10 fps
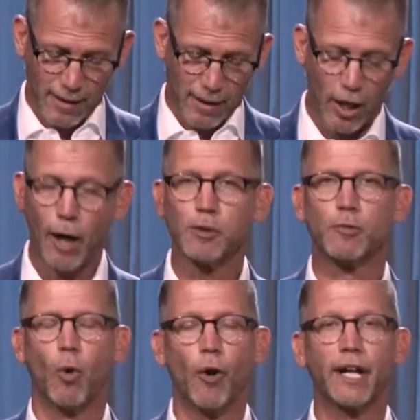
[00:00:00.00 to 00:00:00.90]
you know, I
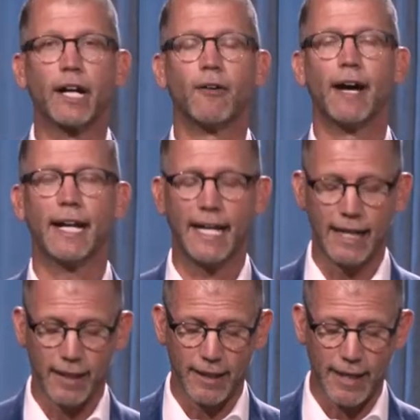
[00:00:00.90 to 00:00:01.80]
was mourning
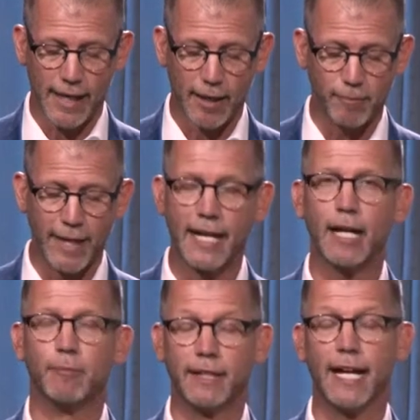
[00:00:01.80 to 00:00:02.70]
already, and
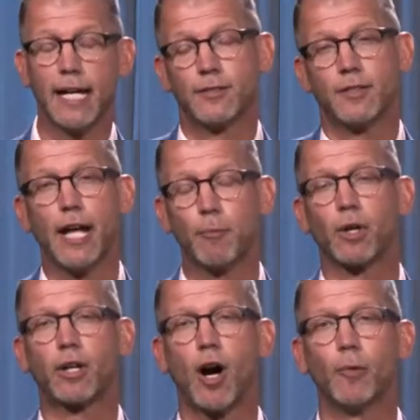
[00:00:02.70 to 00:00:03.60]
my dad's
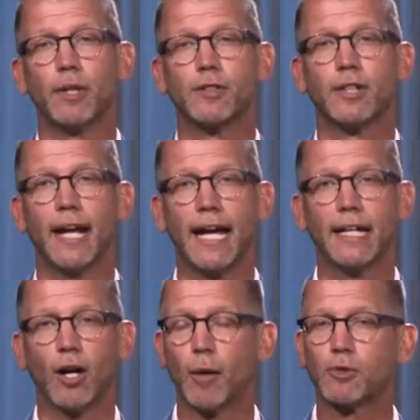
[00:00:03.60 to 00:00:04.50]
neighbor called me and said, "Hey,
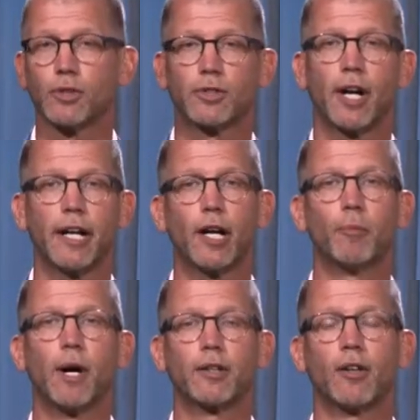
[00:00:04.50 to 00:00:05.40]
you know, I'm so sorry to hear
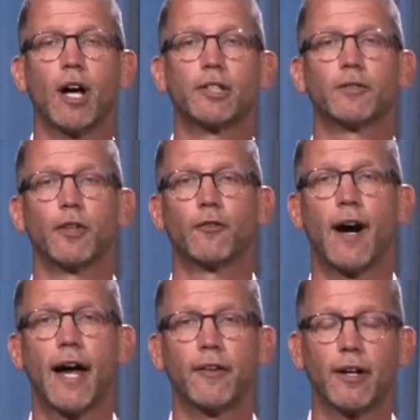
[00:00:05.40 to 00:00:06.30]
about the loss of your
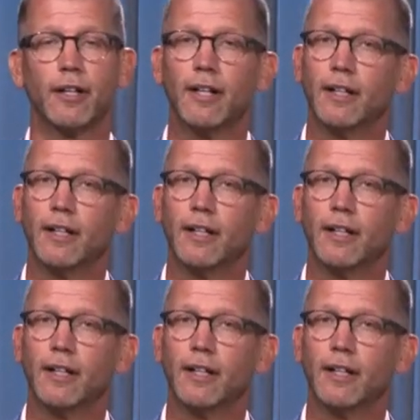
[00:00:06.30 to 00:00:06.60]
father.